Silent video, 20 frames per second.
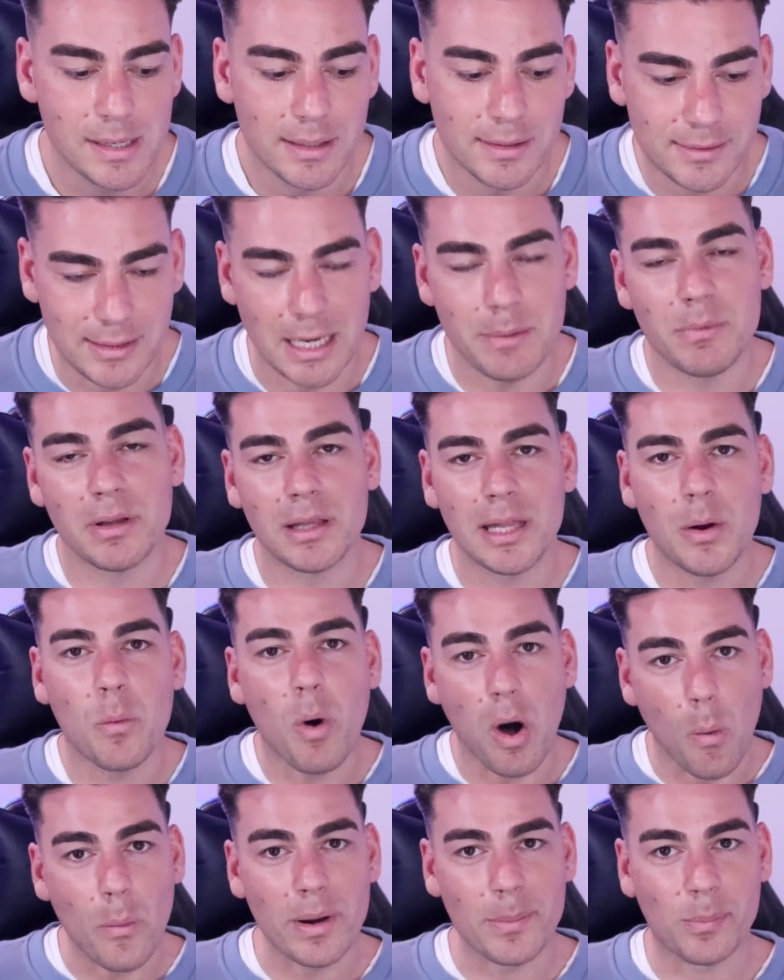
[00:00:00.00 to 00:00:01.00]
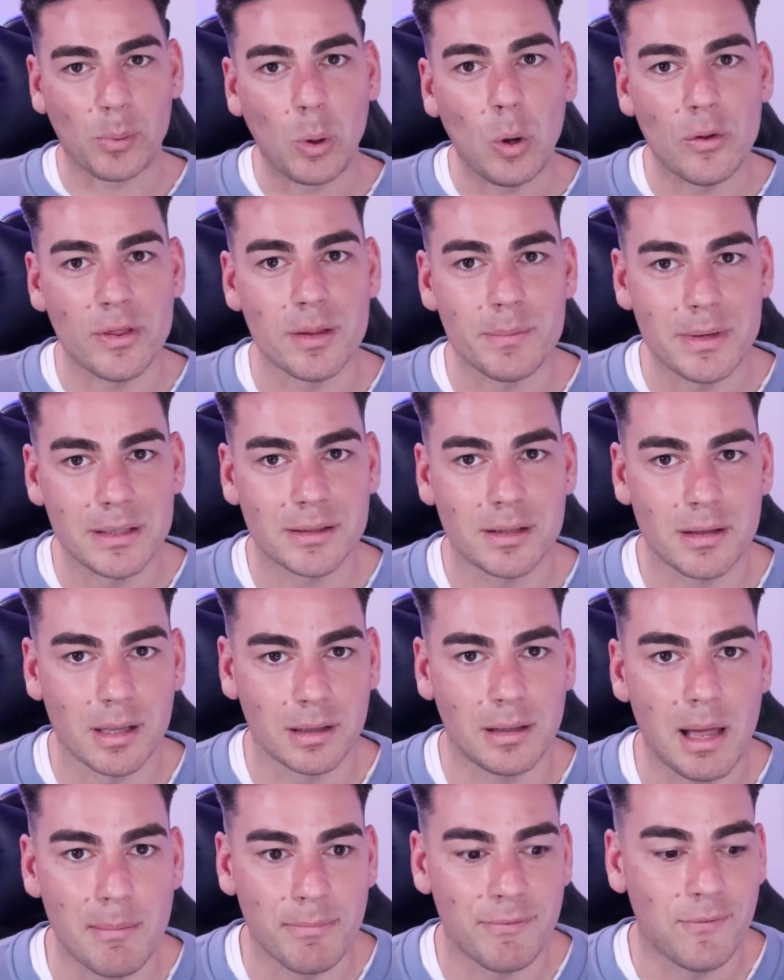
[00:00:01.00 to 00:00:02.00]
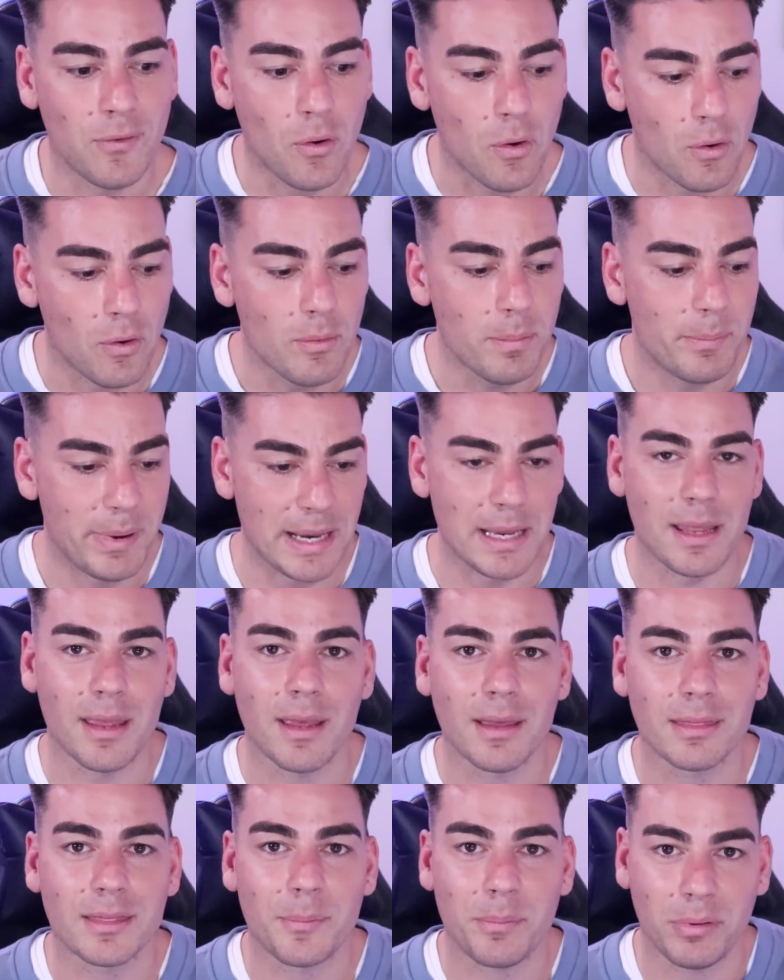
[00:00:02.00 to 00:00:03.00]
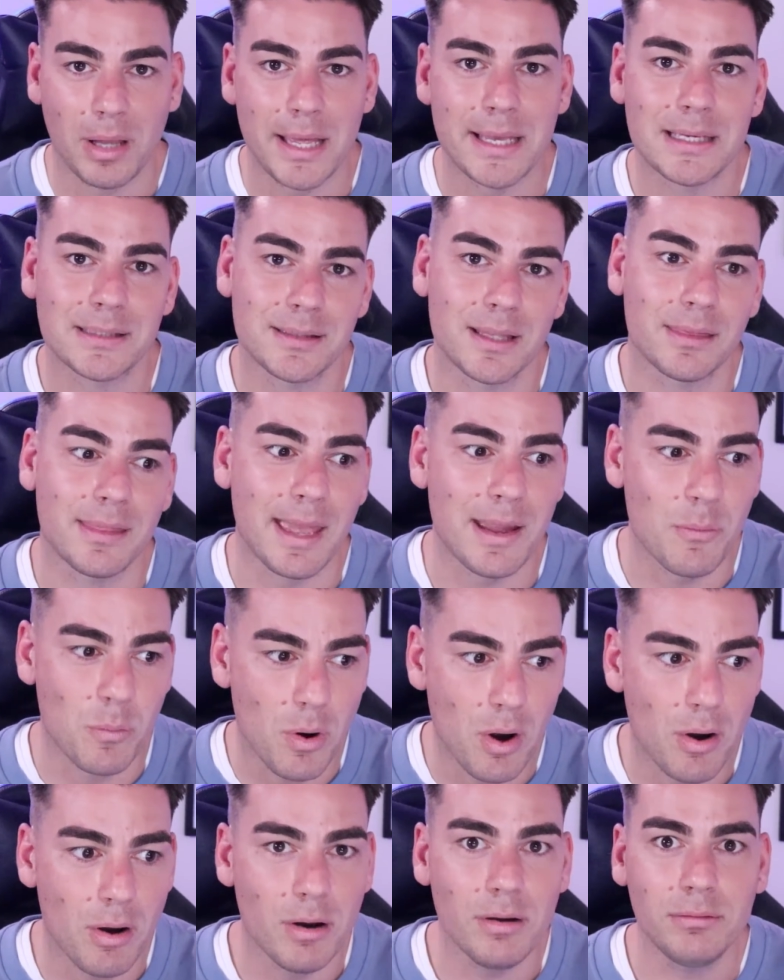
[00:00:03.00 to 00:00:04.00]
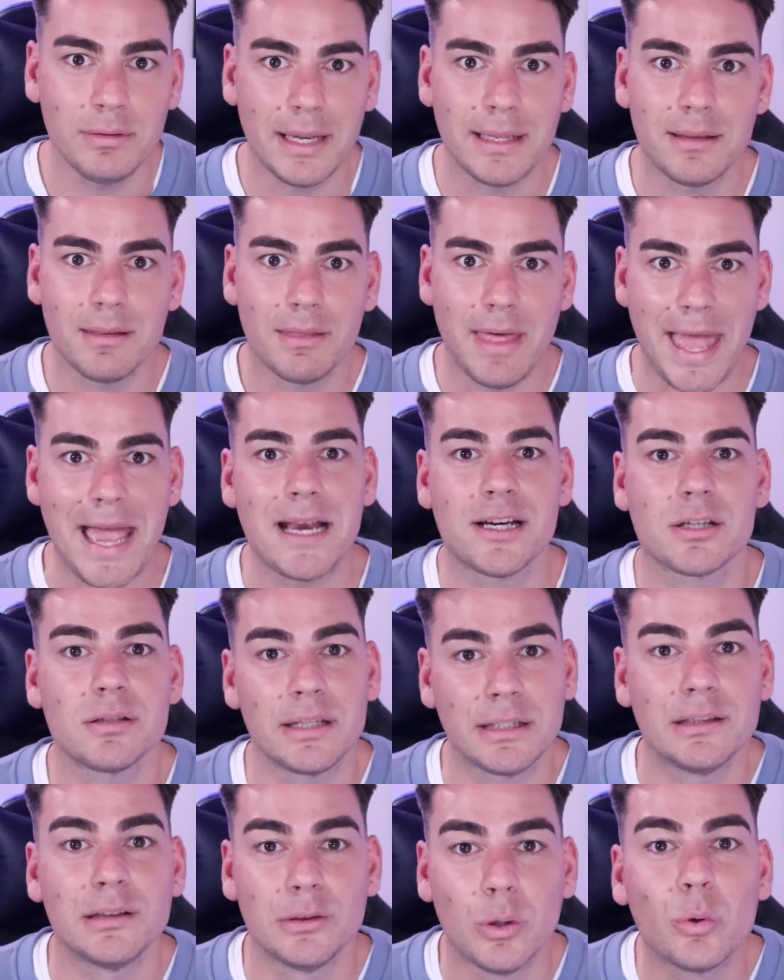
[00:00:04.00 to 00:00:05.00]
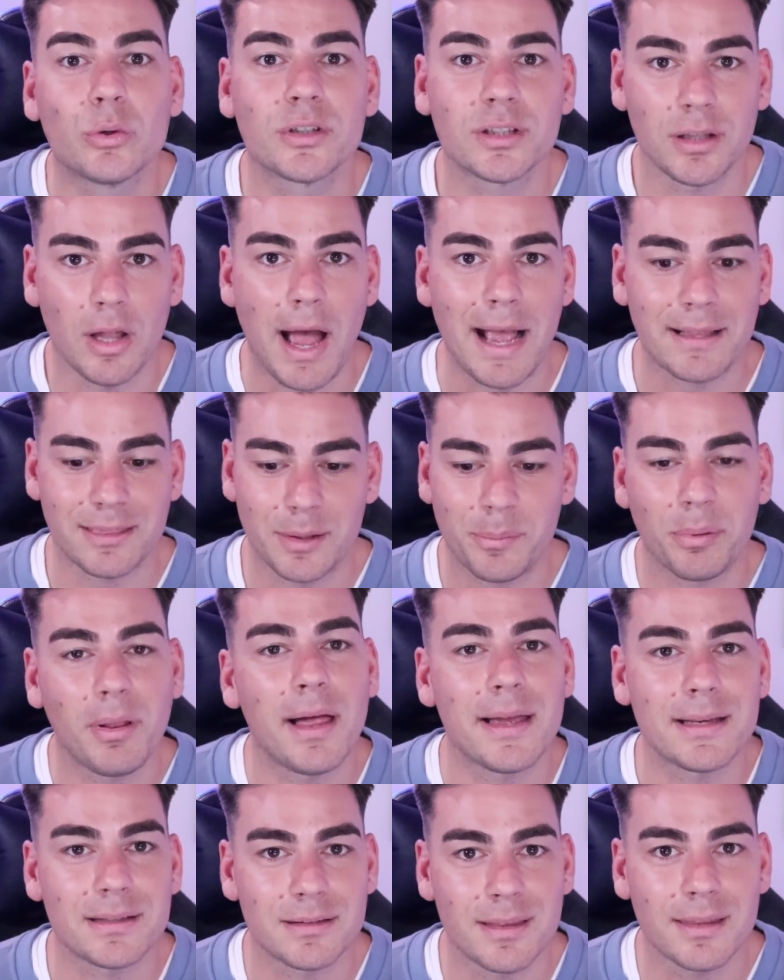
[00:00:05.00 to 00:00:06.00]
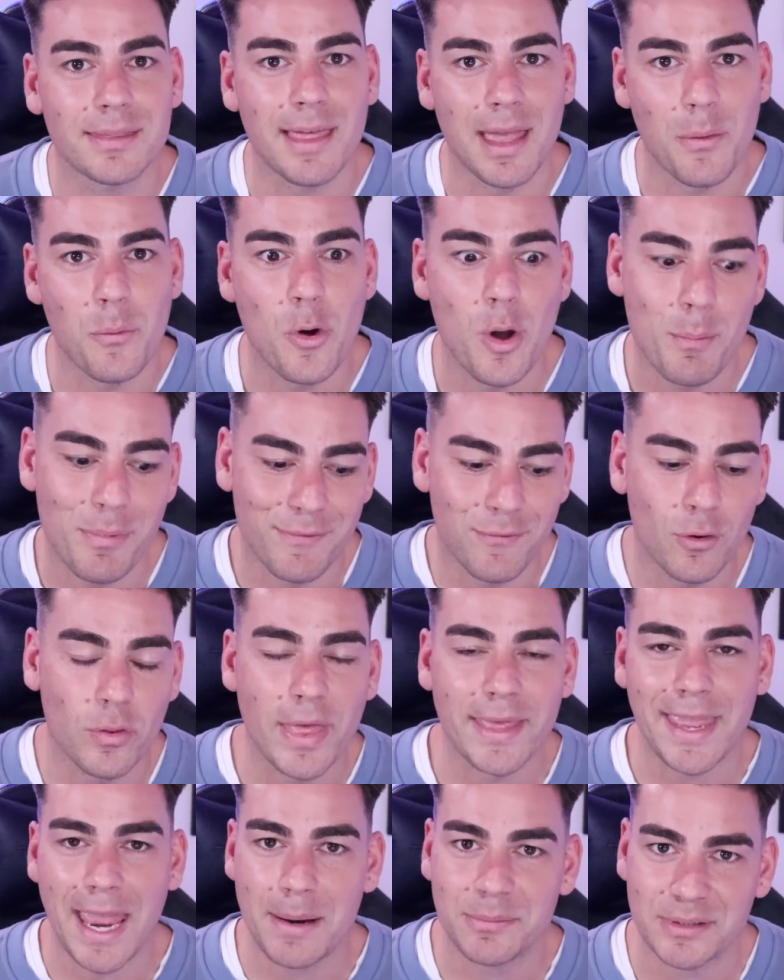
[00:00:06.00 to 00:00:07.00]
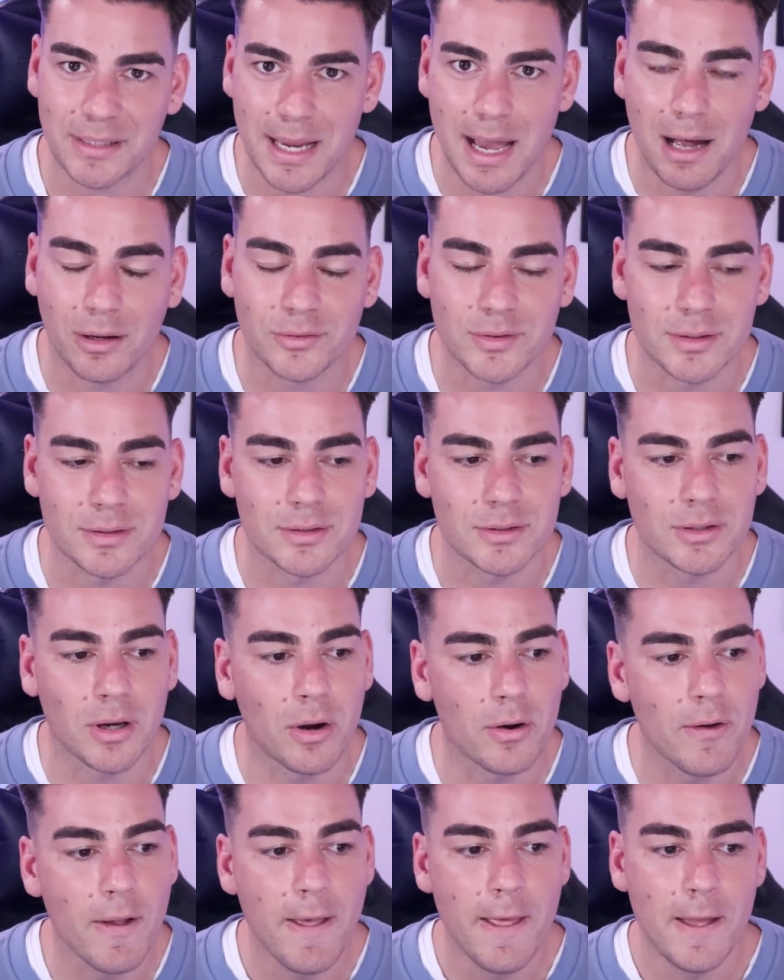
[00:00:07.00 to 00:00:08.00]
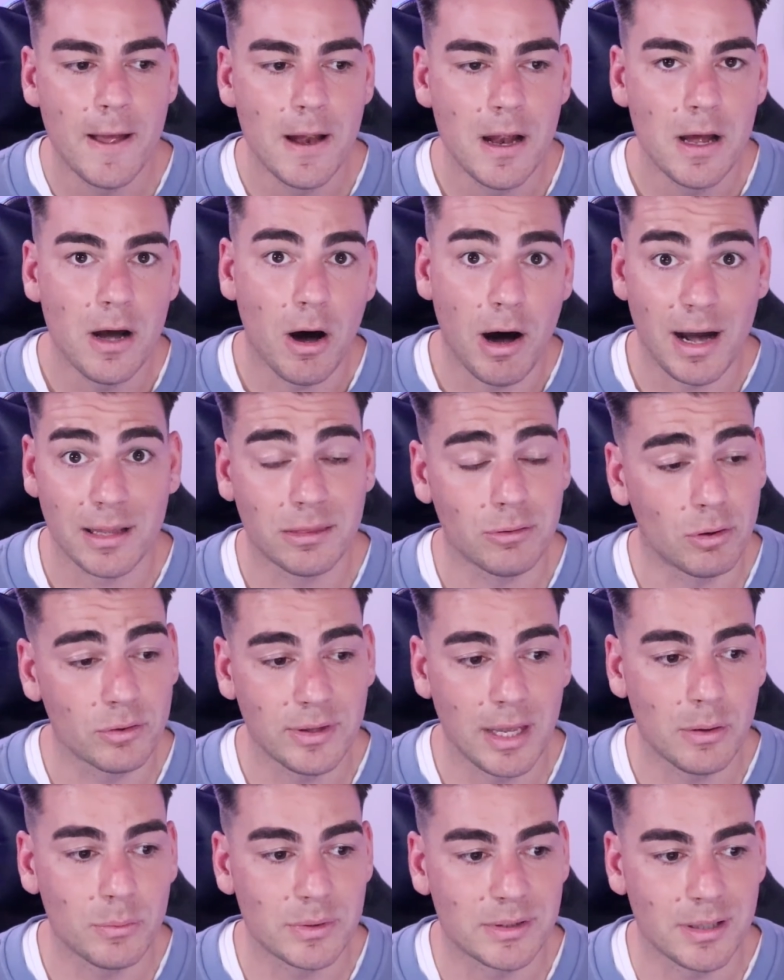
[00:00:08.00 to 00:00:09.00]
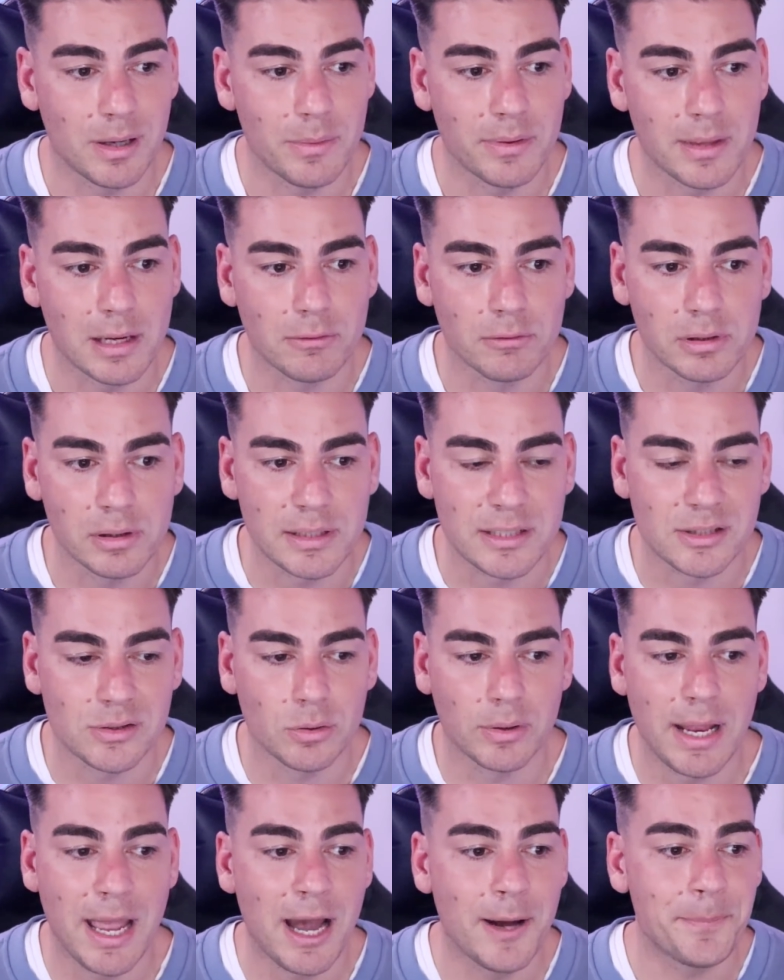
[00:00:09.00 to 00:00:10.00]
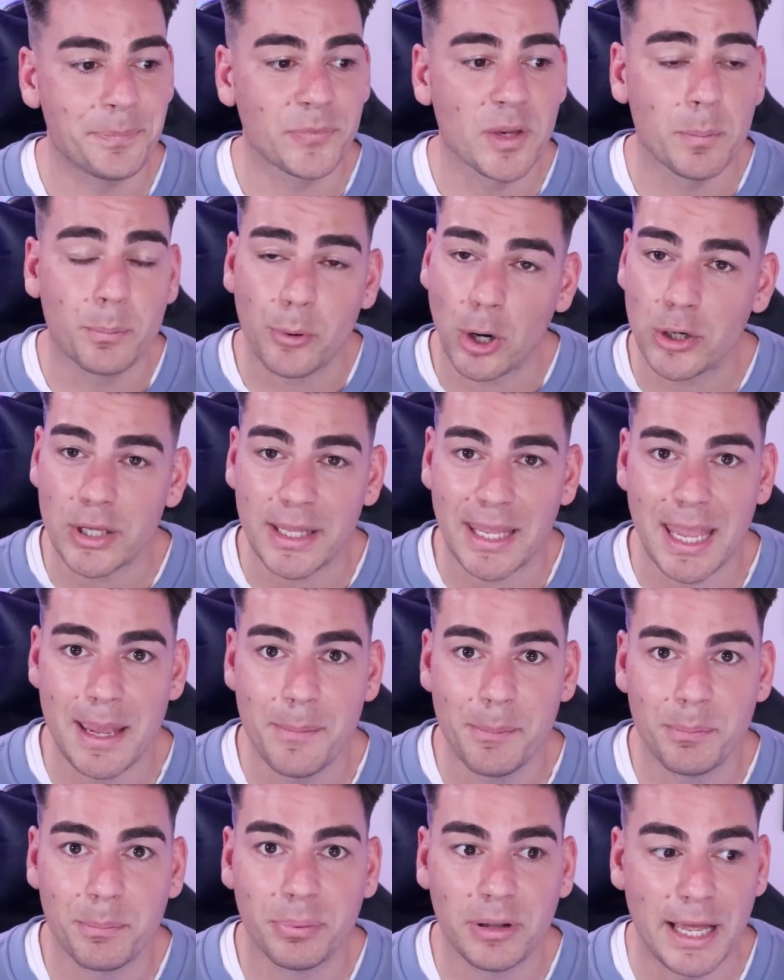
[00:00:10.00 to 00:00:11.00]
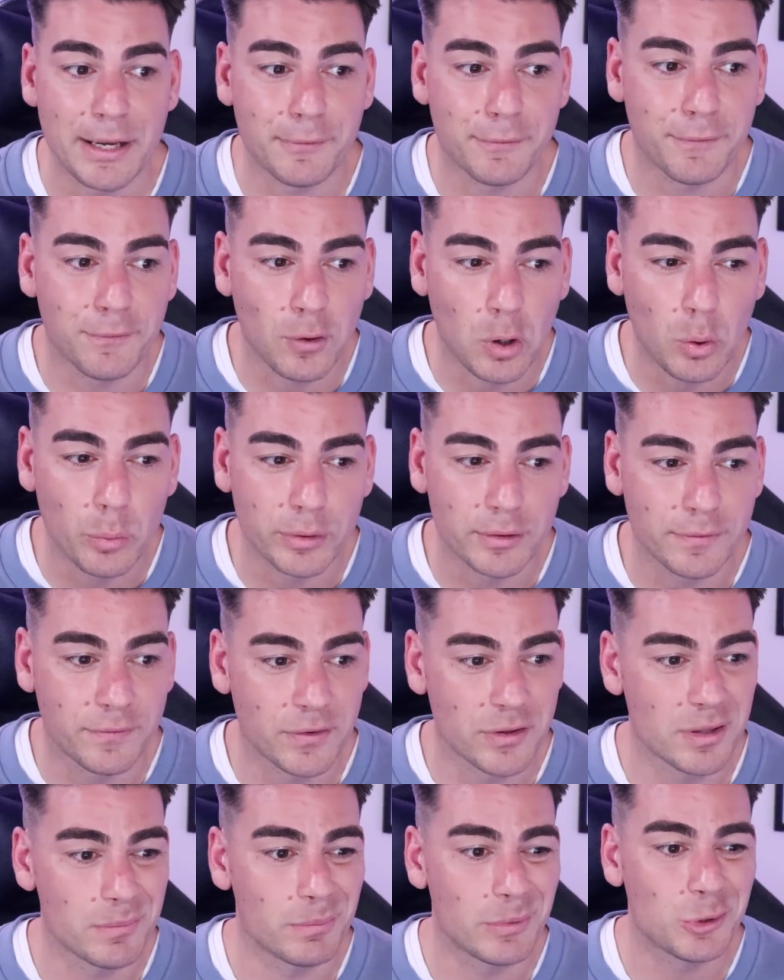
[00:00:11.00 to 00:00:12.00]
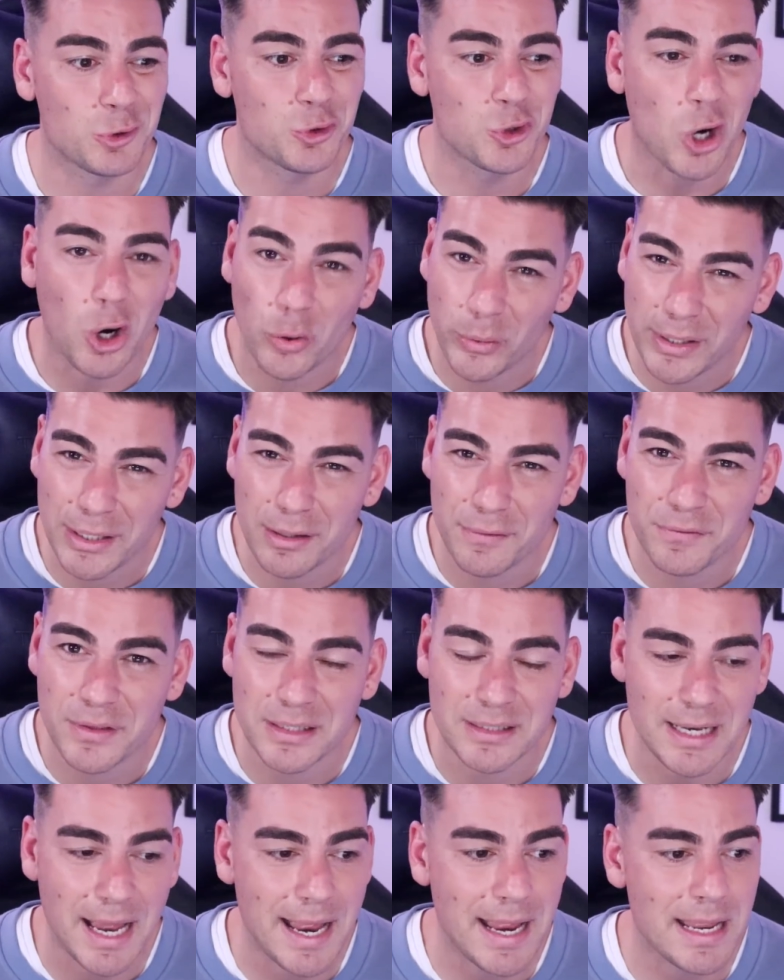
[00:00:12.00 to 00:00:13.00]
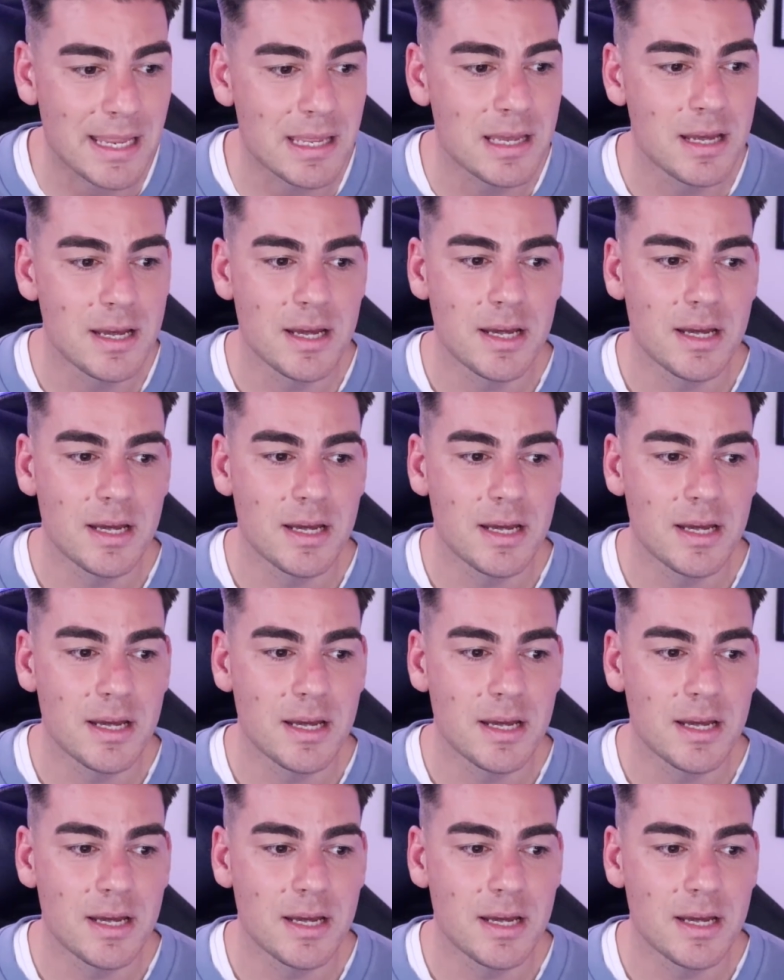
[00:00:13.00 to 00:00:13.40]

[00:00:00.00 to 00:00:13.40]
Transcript: seemingly what we brought them into the club for, being the players that they were, they actually looked like the players that they were before they came to Carlton. So I thought that was something that really stood out. Brody Kemp played forward for the majority of the day.